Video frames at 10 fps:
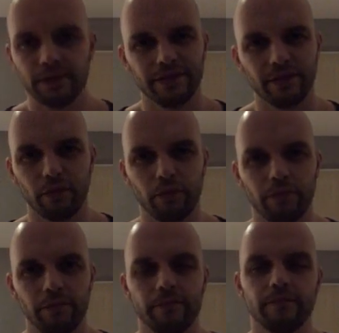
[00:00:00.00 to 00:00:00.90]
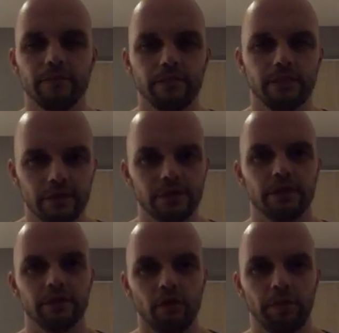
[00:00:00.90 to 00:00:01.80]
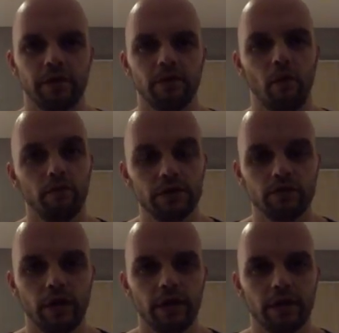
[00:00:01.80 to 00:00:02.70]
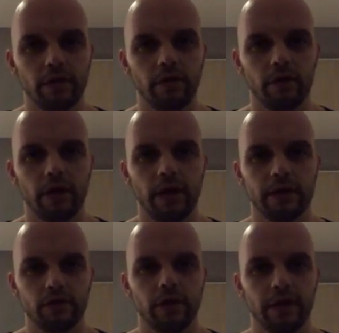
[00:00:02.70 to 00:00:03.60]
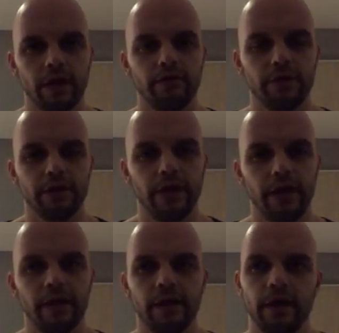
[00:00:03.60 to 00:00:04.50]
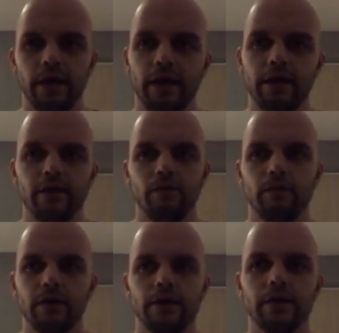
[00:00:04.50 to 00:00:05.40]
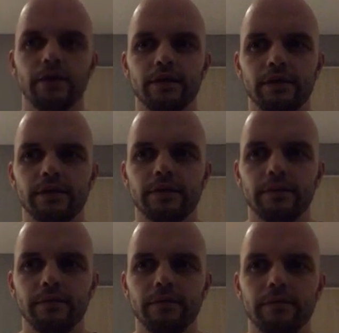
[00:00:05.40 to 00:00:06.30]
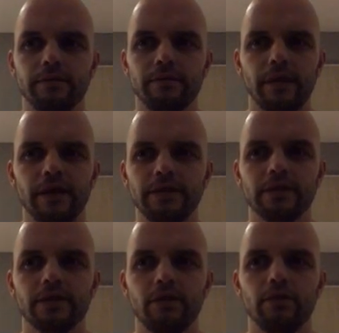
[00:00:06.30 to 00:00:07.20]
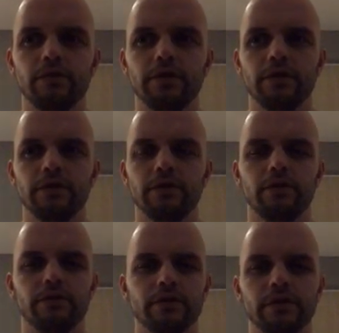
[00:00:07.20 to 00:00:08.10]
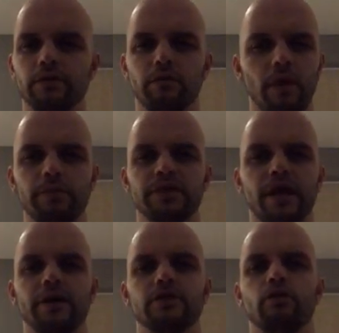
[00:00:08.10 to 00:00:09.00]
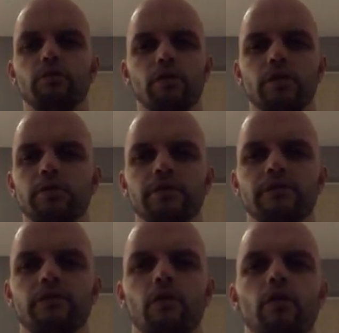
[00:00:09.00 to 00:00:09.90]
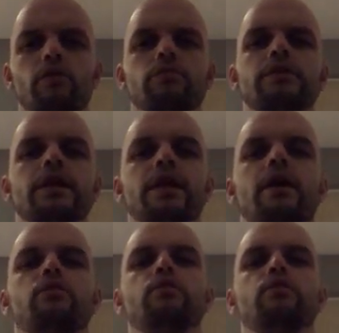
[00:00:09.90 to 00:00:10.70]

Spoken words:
So to the topic, overtraining and training every day. You know, I just go to some websites or bodybuilding forums, and I